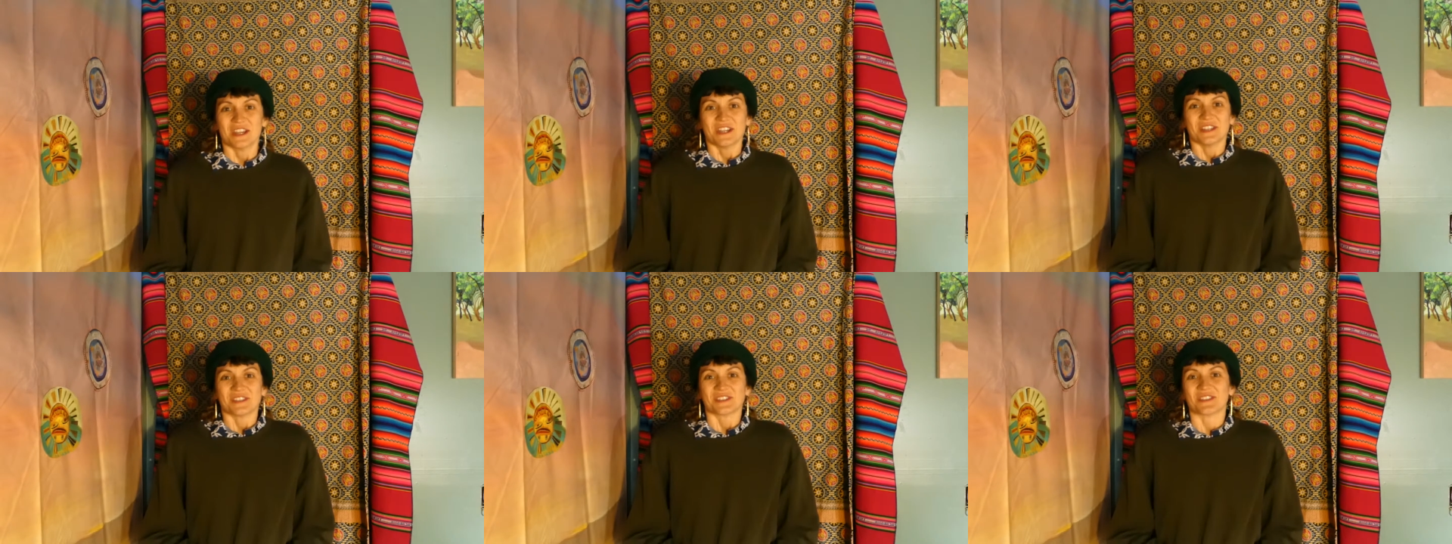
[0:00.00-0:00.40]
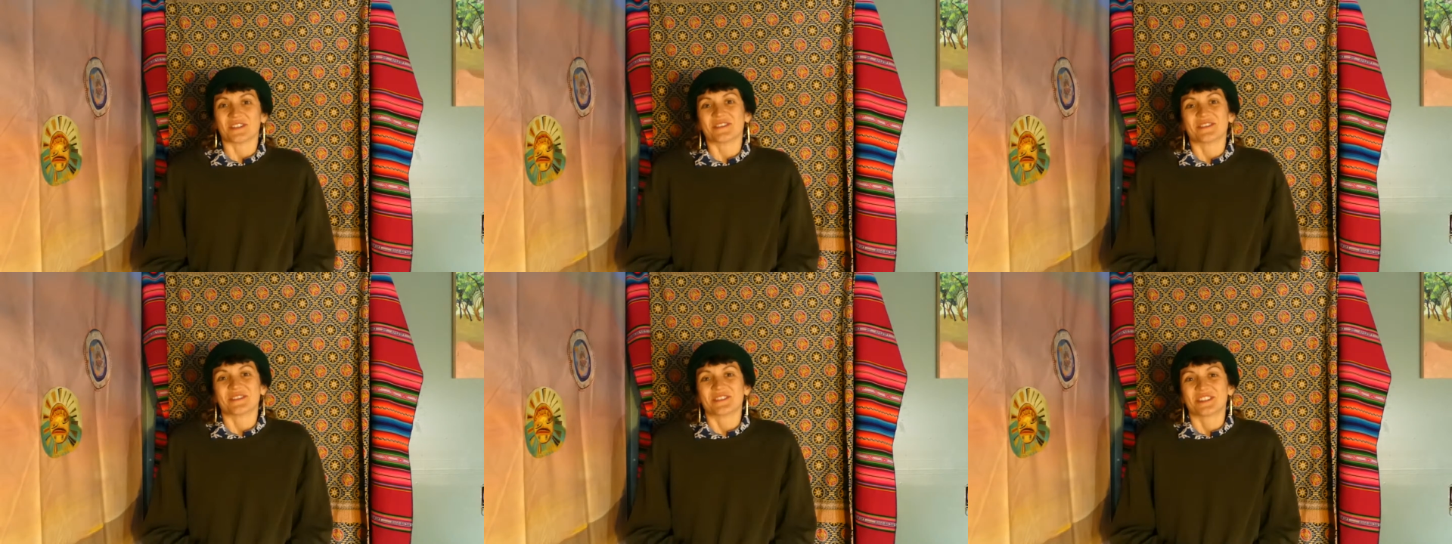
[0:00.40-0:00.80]

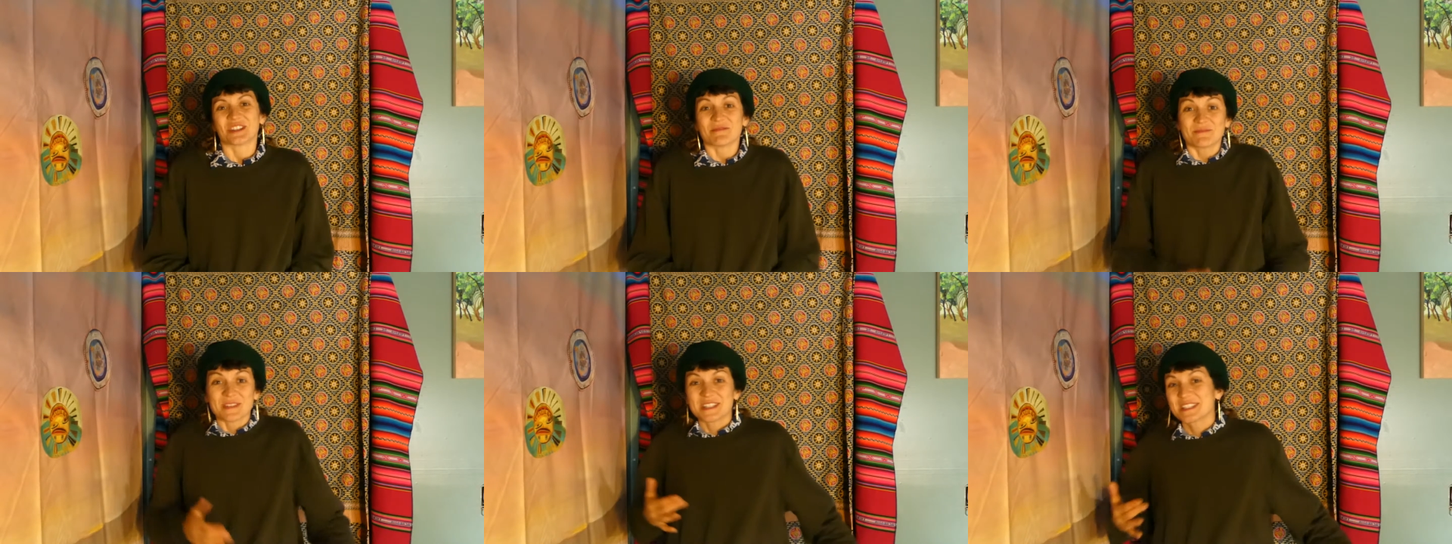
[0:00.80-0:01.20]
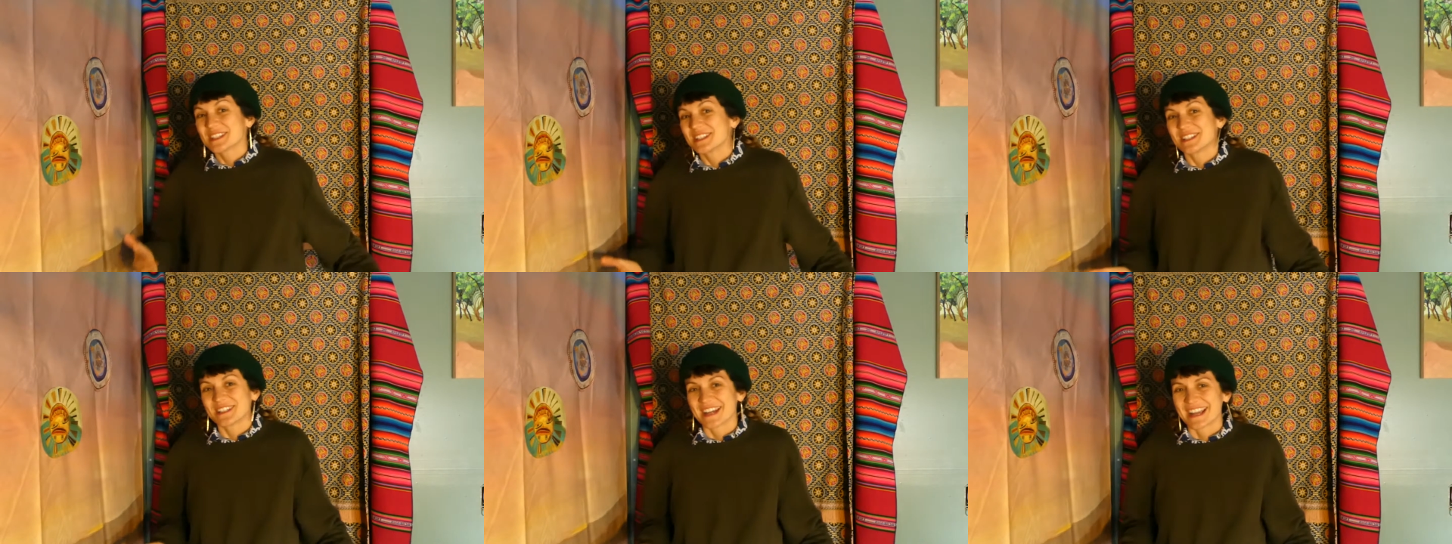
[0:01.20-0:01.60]
So jump into
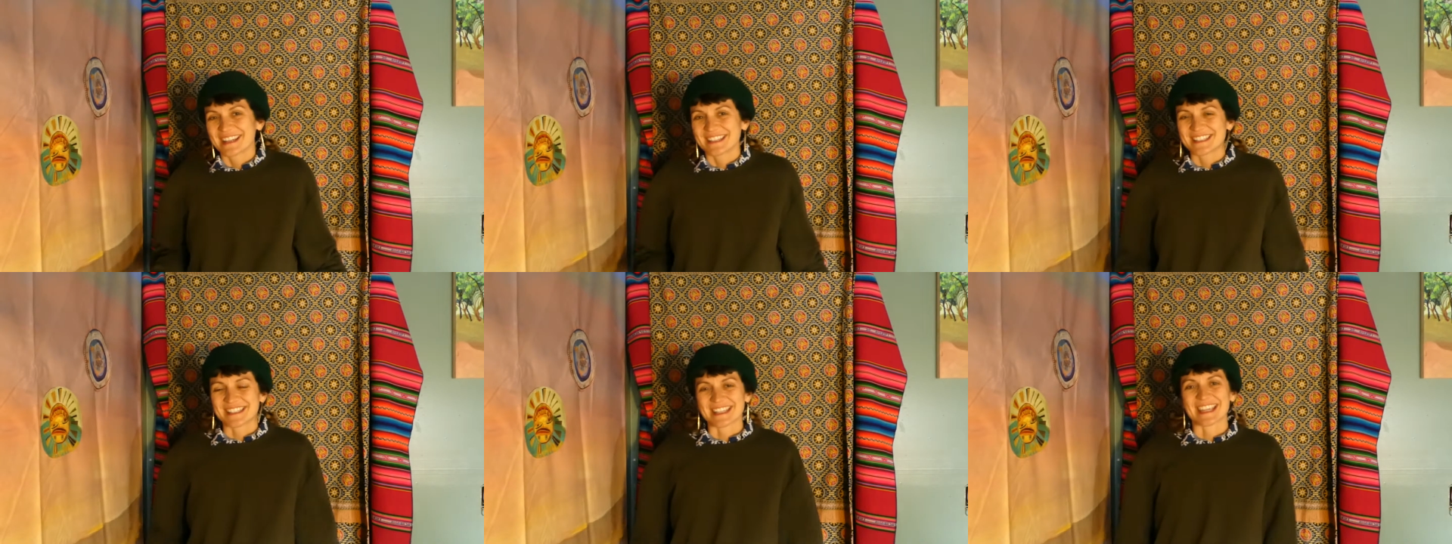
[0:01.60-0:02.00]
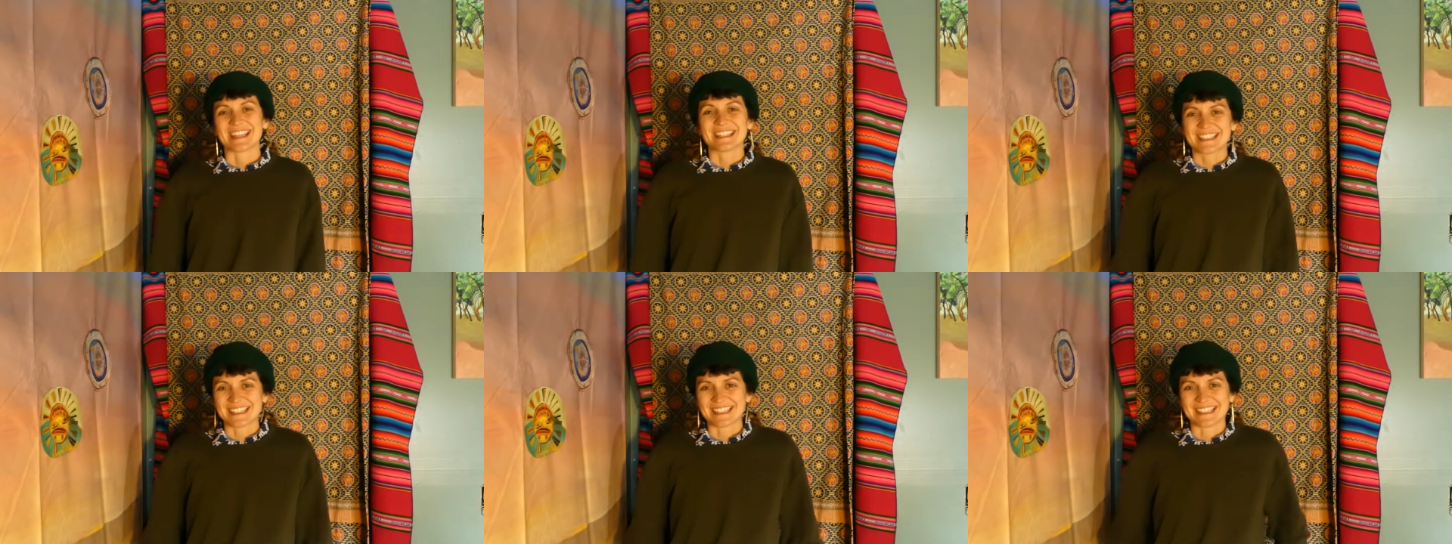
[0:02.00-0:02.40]
your higher
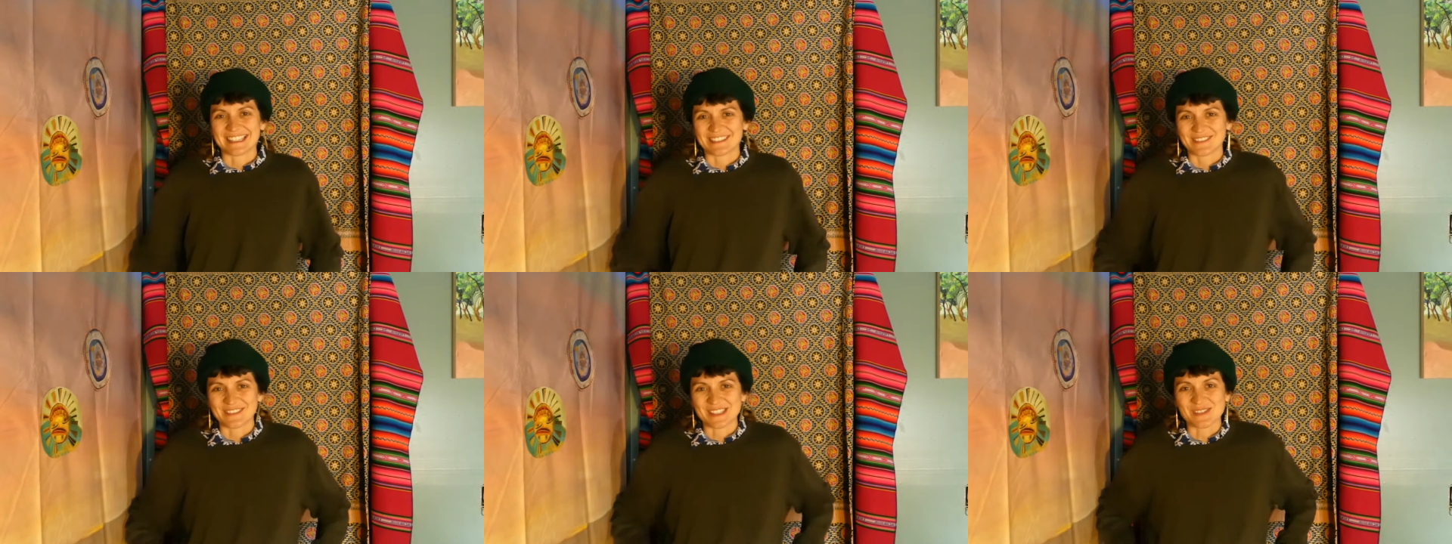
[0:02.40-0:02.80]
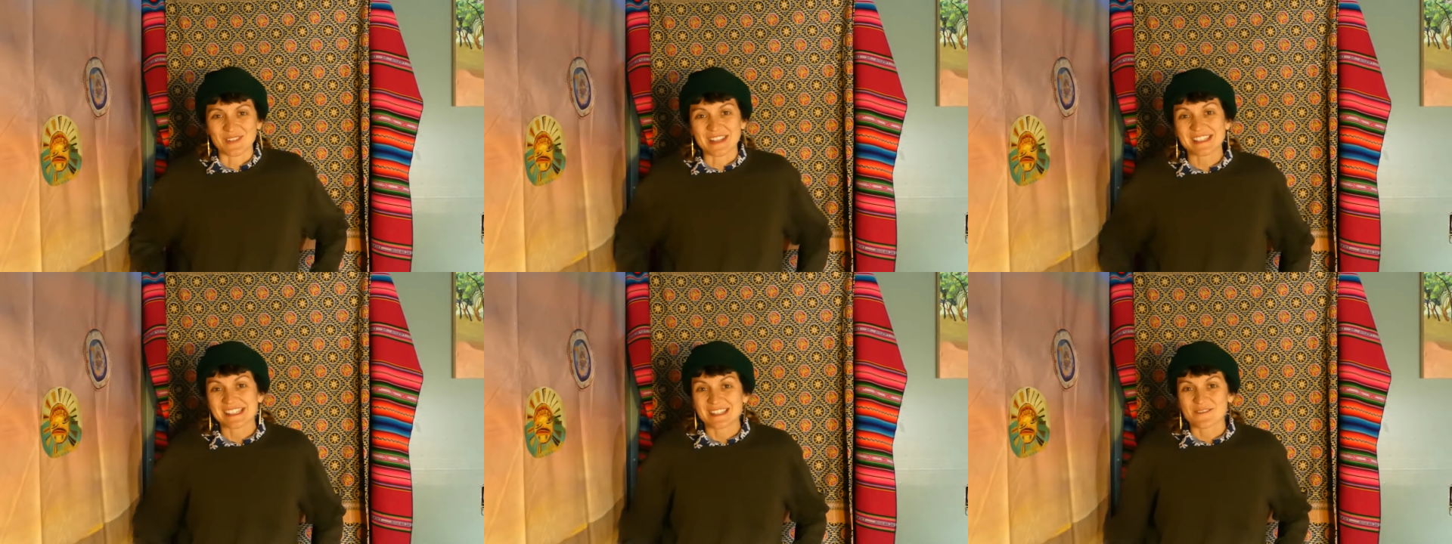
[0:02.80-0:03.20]
education if it's
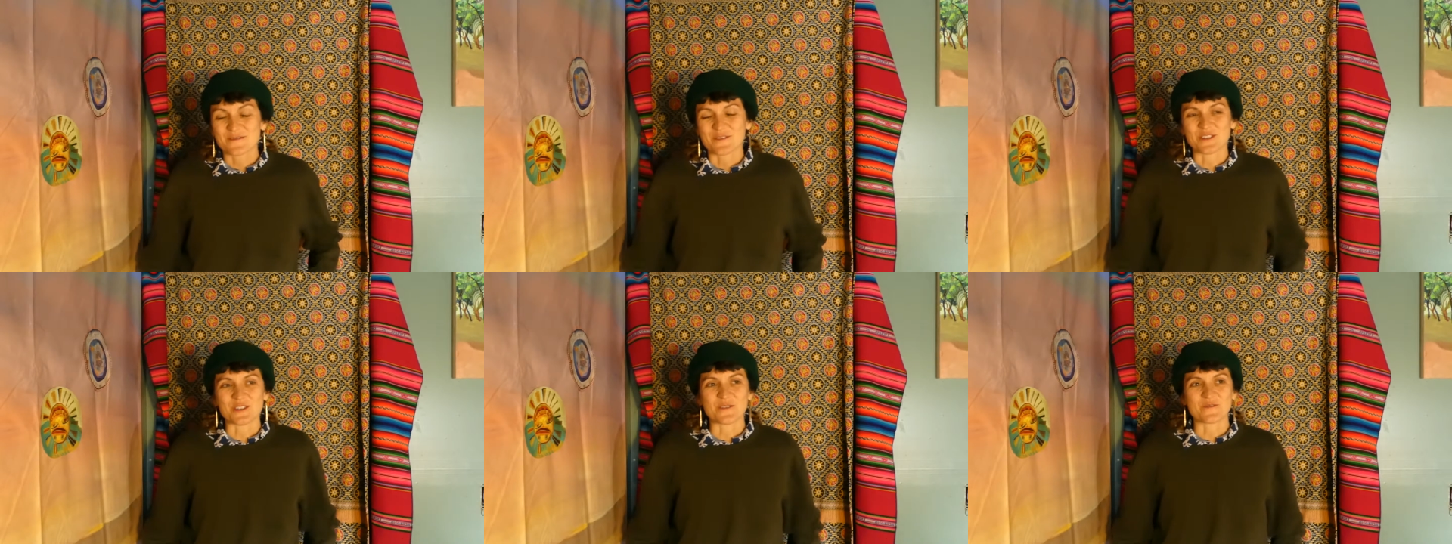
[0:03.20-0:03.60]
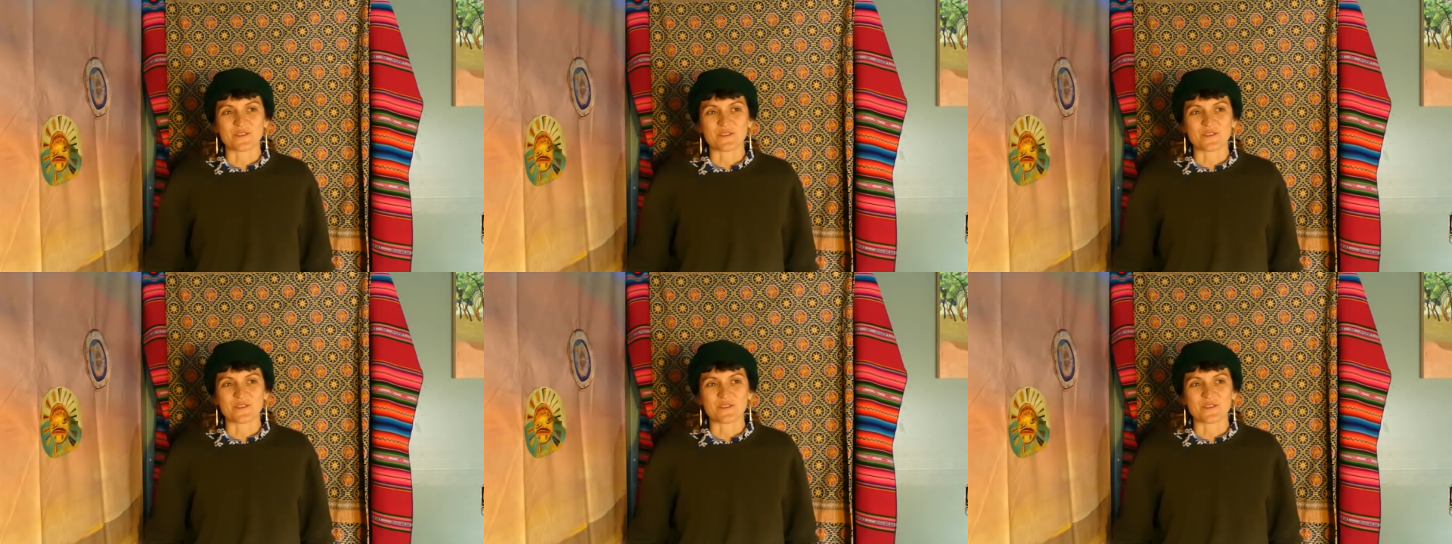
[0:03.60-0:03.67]
resonant for you,